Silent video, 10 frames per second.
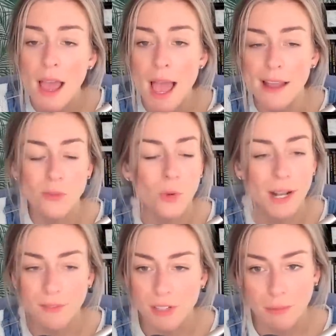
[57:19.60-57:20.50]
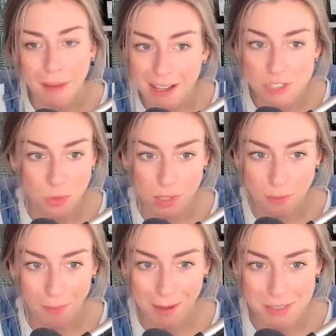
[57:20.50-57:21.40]
and whatever the match would have
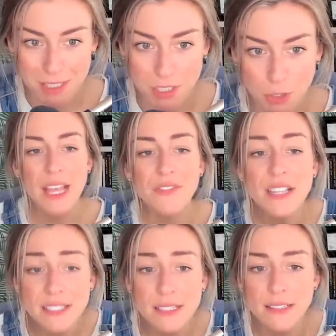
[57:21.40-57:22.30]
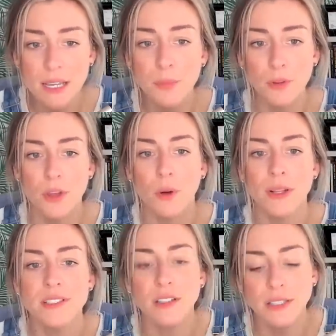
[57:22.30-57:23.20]
amounted to. In this example though,
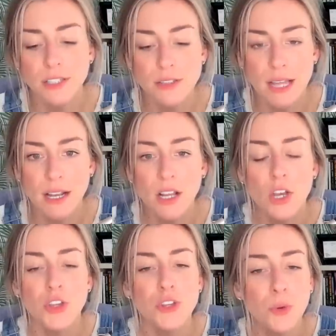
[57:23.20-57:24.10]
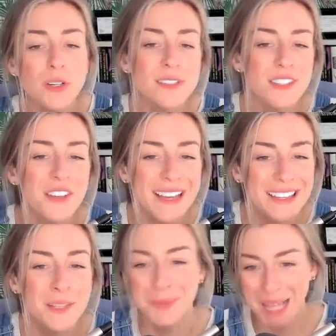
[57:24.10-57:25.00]
it's clear that you are still
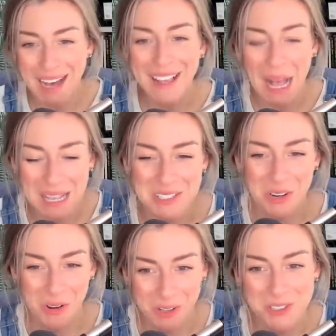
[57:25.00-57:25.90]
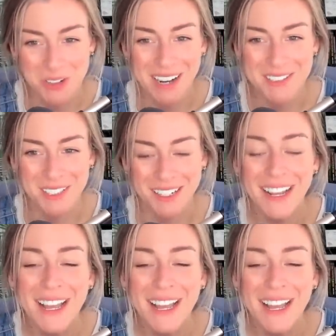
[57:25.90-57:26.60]
in the black as a contractor.